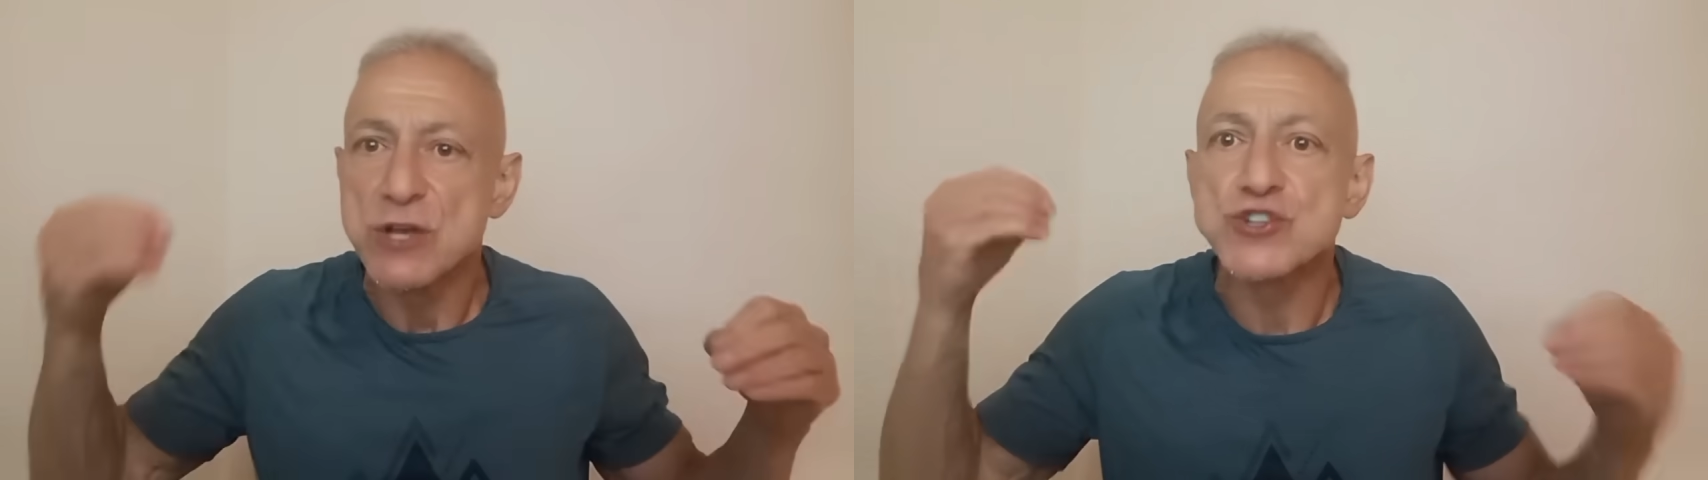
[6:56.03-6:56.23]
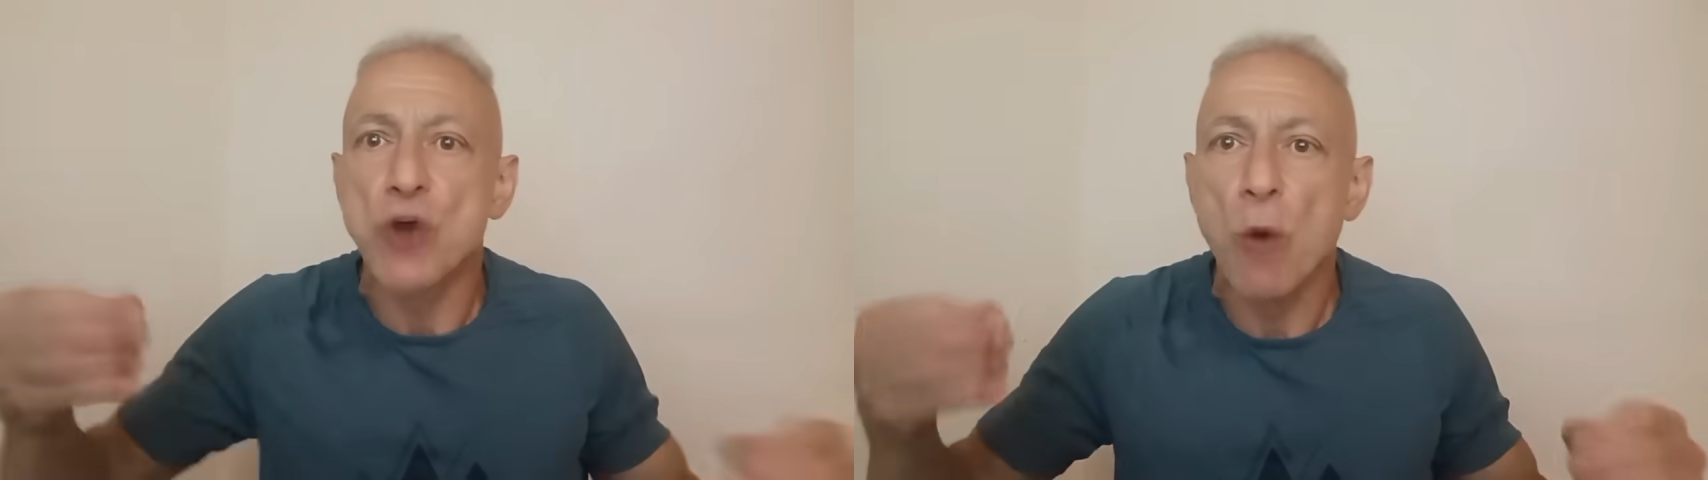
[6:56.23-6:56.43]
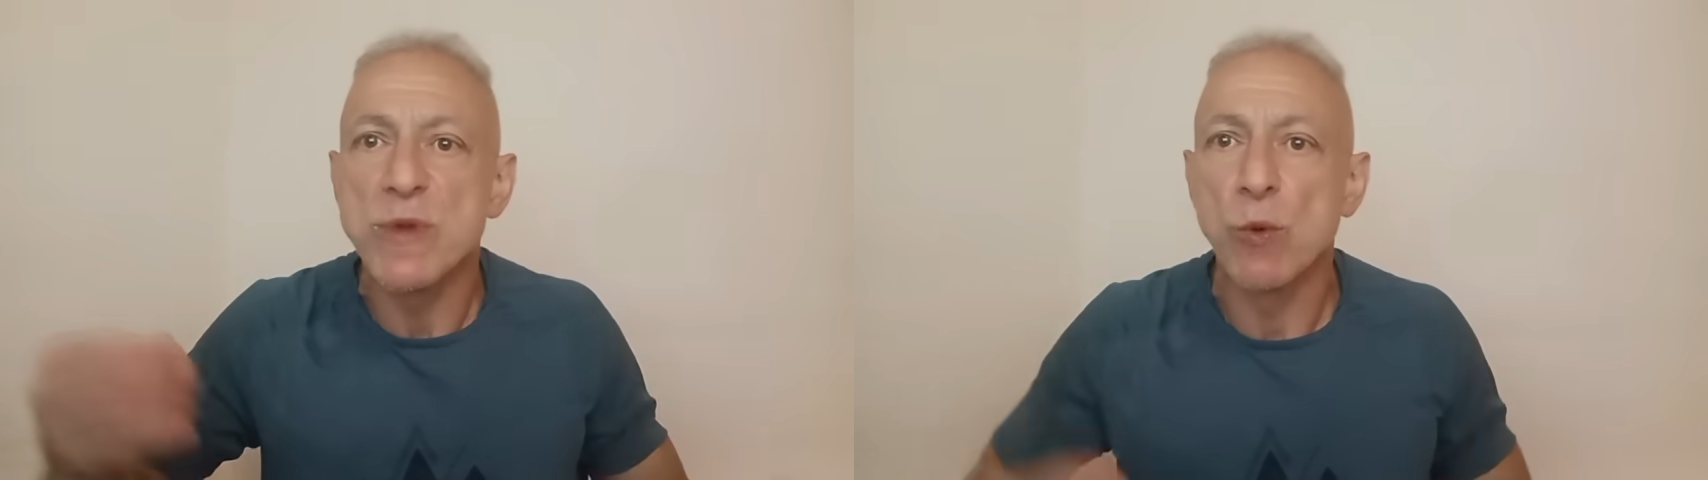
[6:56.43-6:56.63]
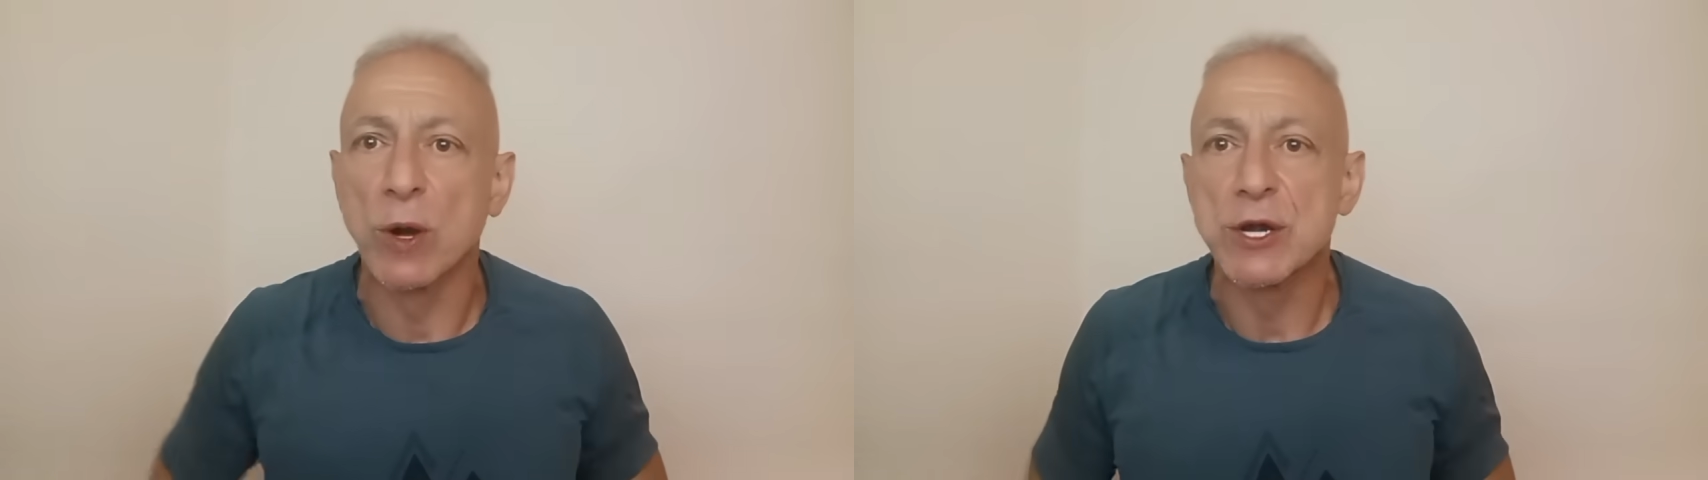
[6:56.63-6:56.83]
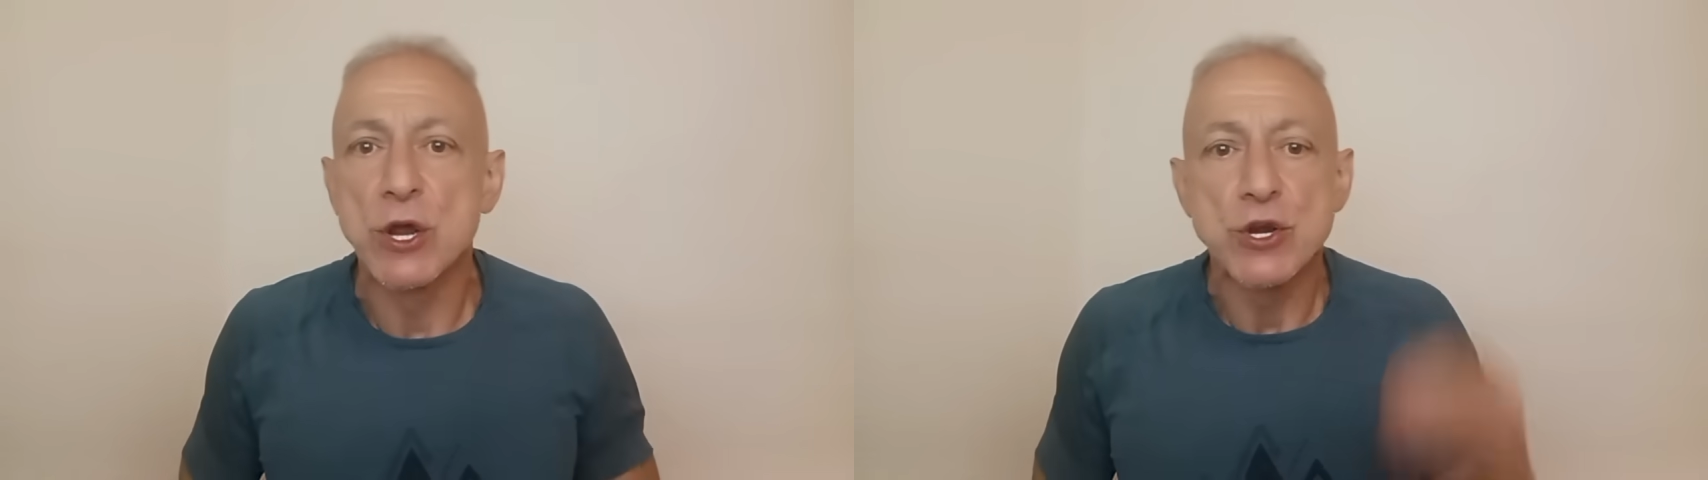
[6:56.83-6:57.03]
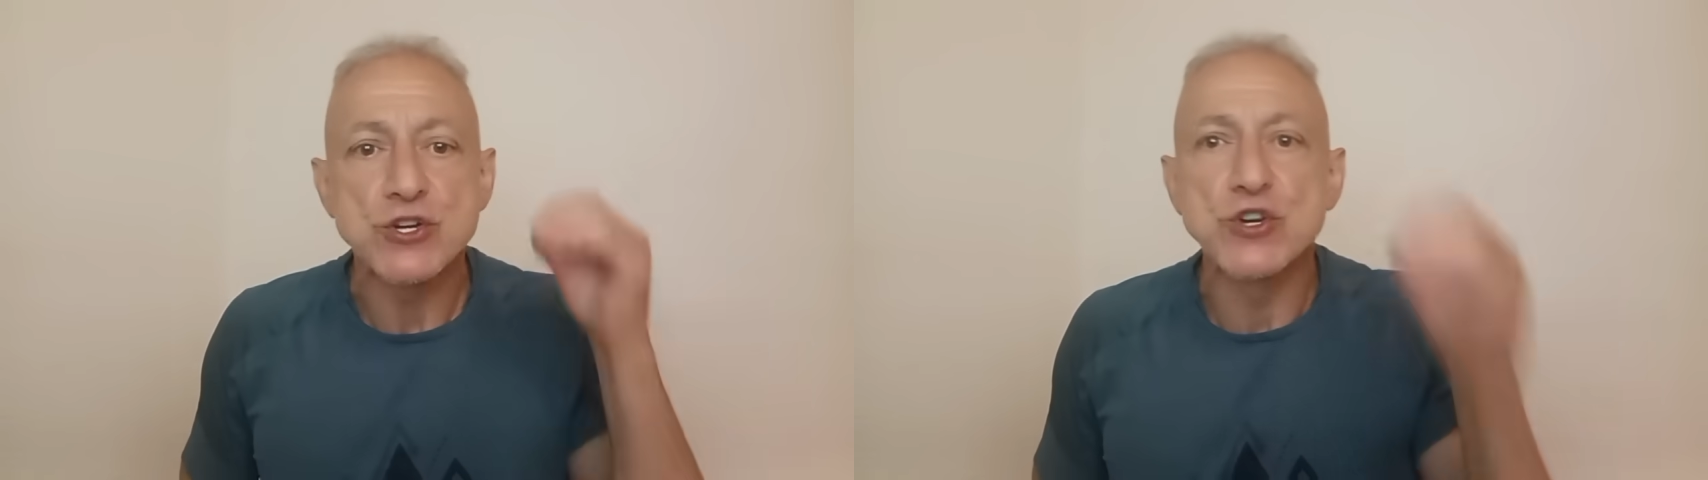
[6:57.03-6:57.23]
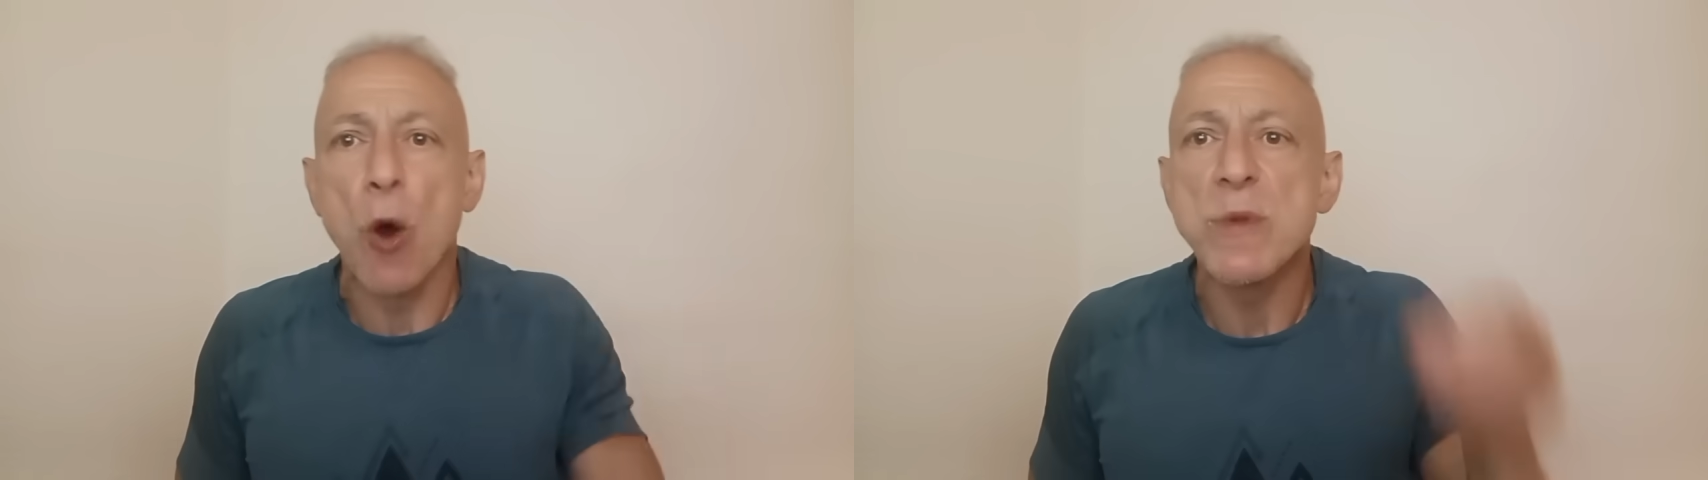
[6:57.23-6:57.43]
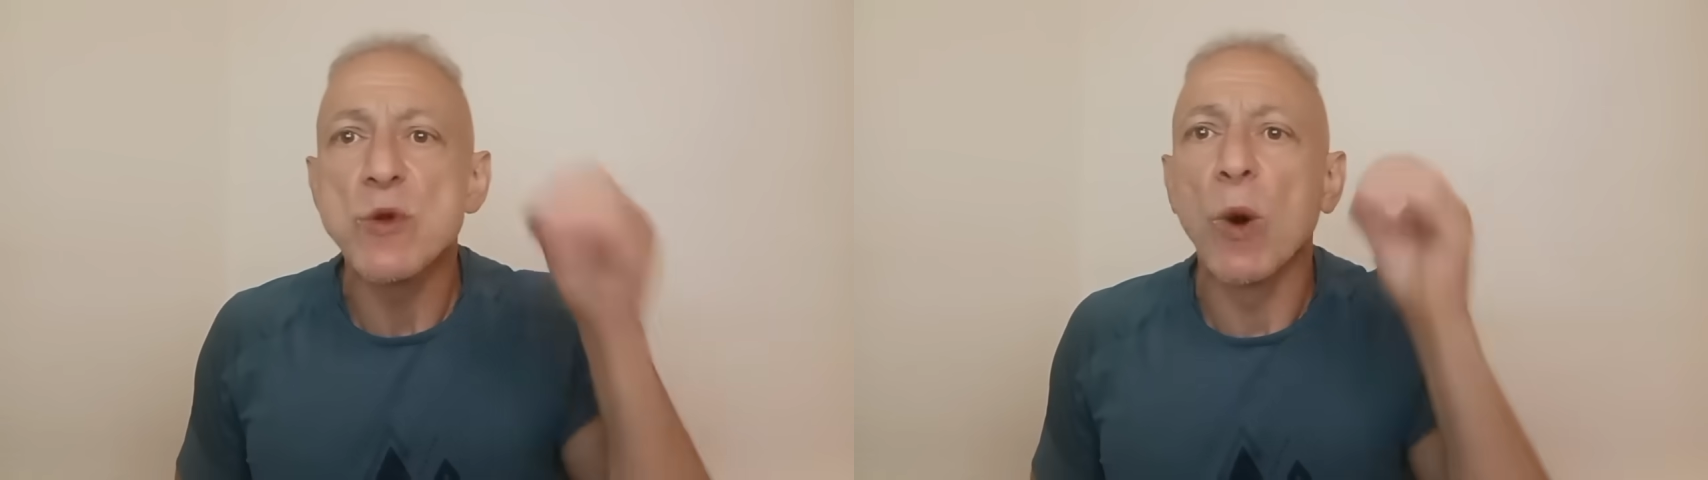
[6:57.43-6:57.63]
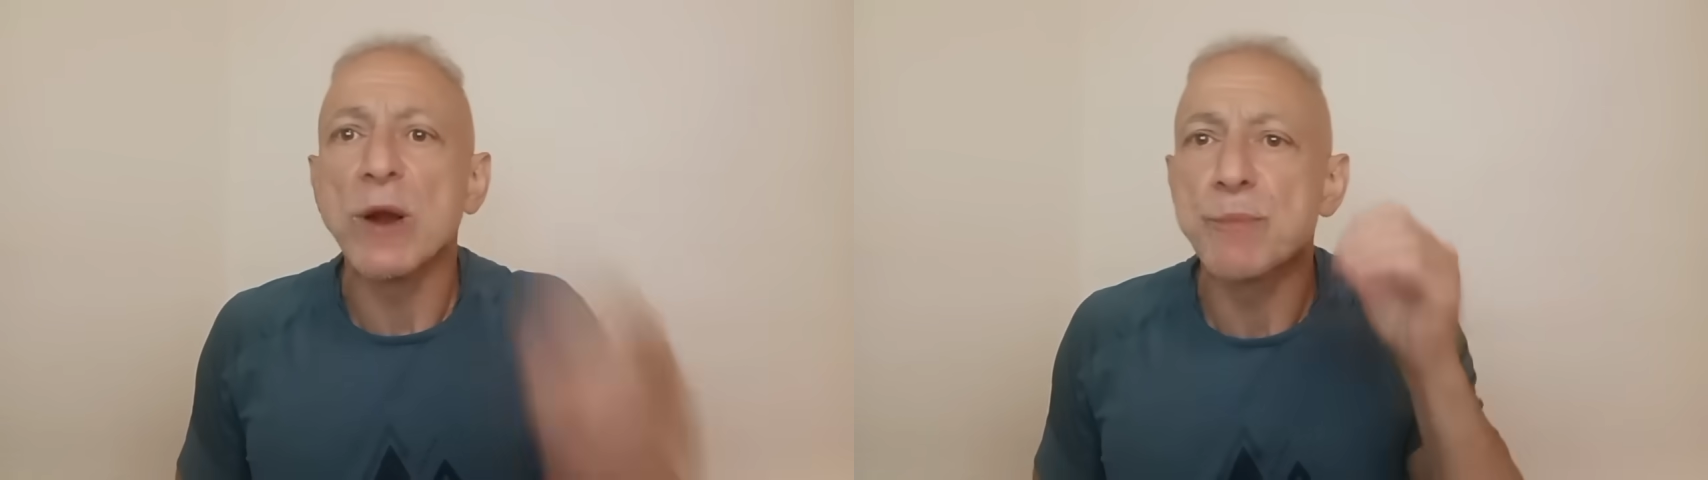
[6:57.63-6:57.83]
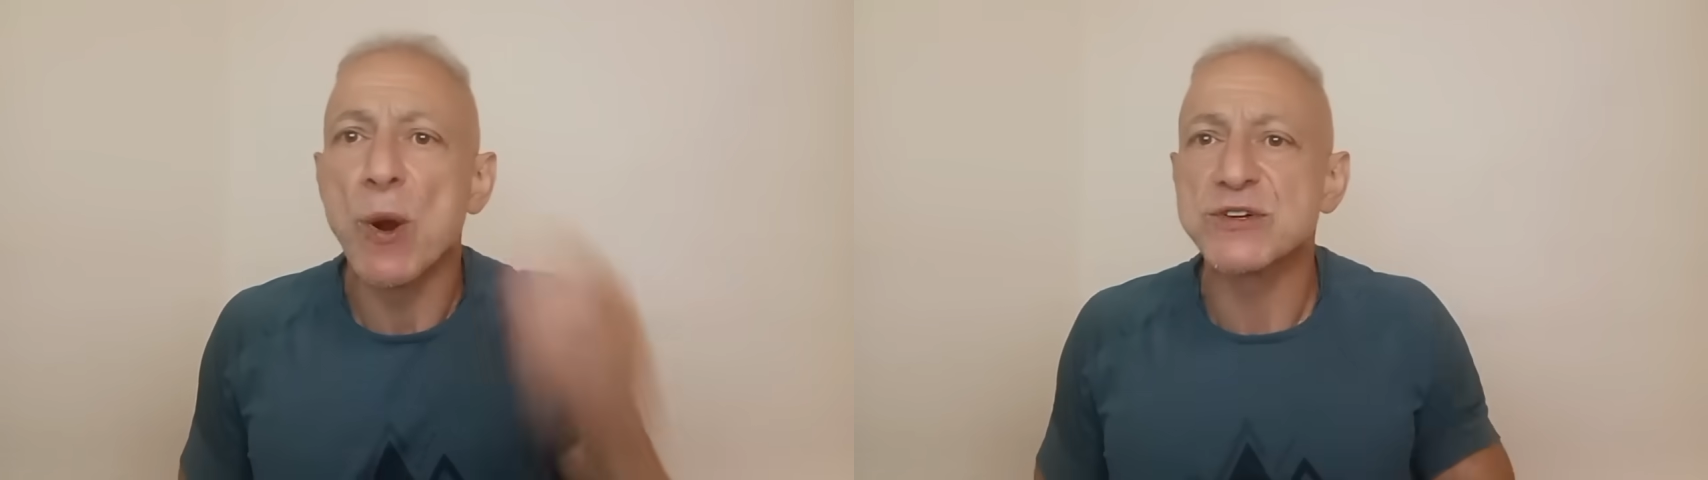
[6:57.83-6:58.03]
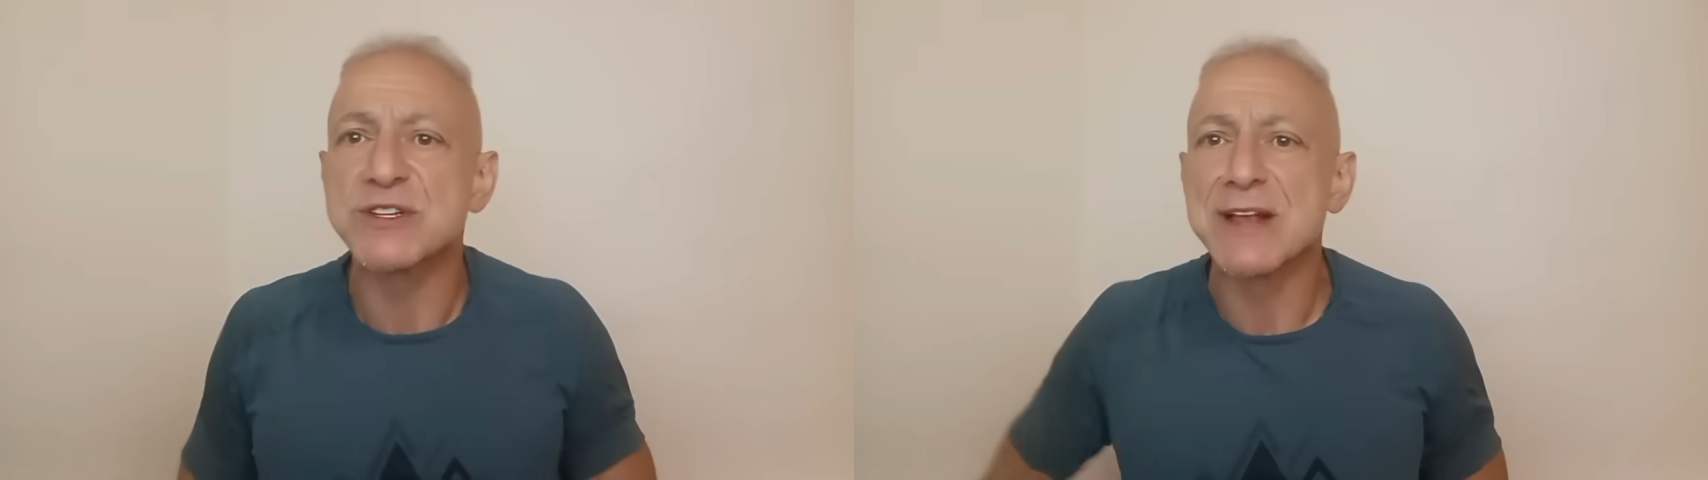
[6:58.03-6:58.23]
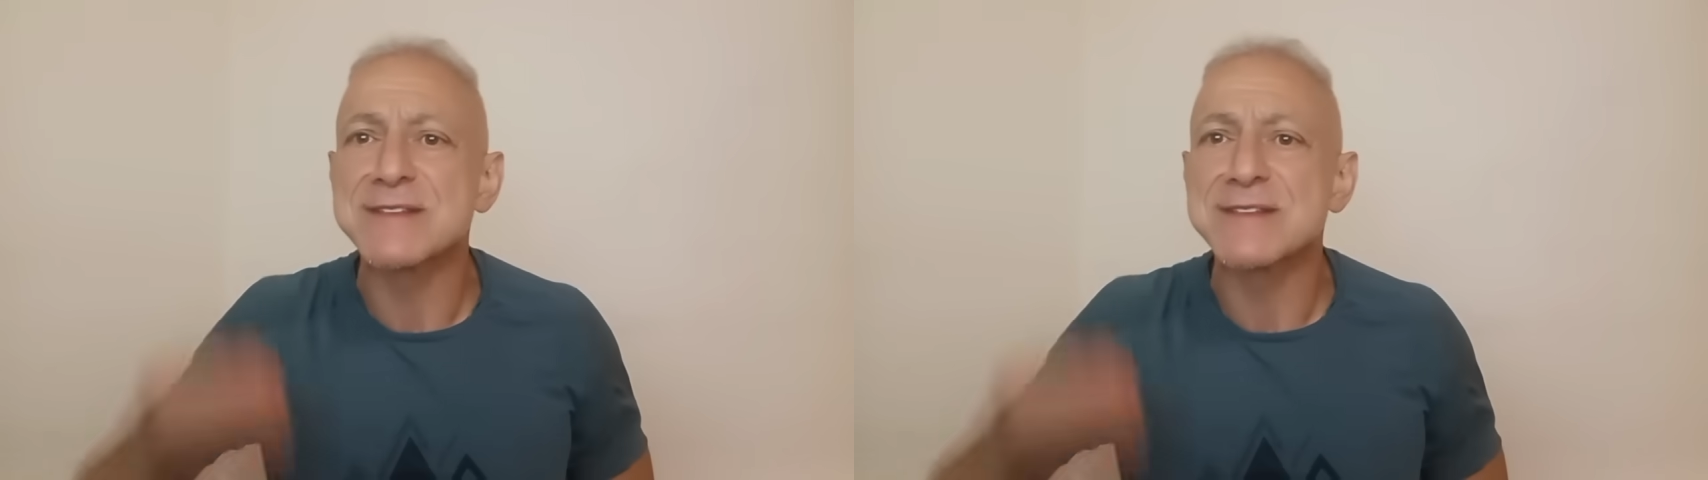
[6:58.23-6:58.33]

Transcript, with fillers: Show me one. Show me one person